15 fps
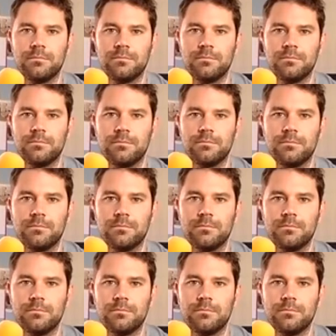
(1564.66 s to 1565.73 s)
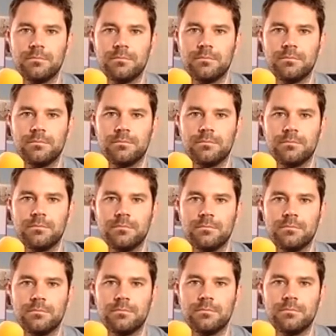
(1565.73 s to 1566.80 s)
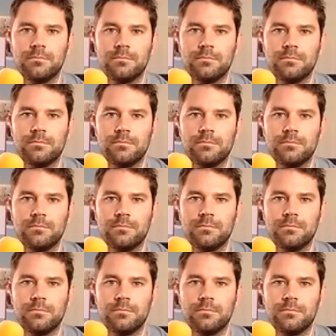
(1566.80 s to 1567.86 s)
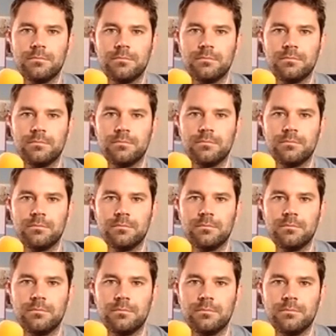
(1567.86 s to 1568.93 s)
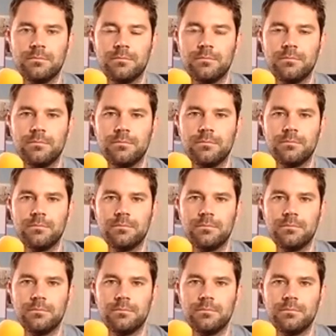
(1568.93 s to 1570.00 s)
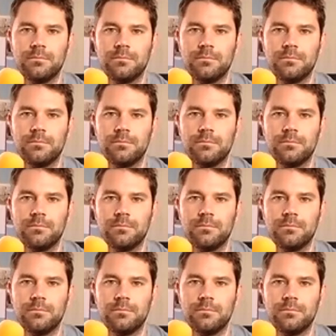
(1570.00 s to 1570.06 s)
The person shown says nothing.